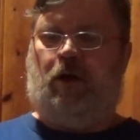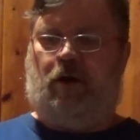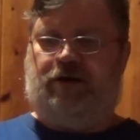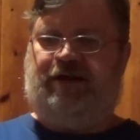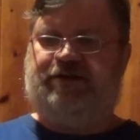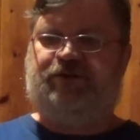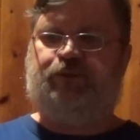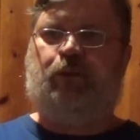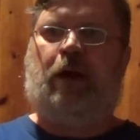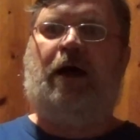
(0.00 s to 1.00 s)
on
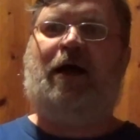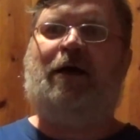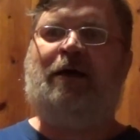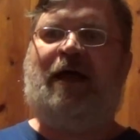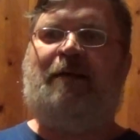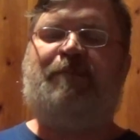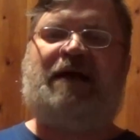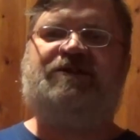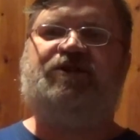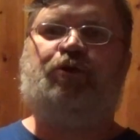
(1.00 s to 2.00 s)
his
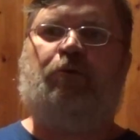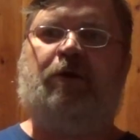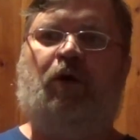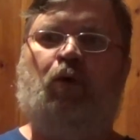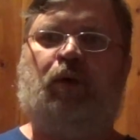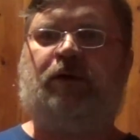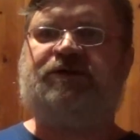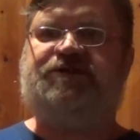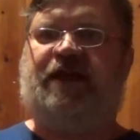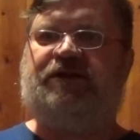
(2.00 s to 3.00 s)
ambassadorial
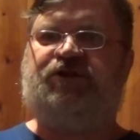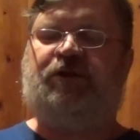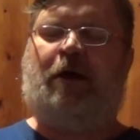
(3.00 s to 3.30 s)
workstation.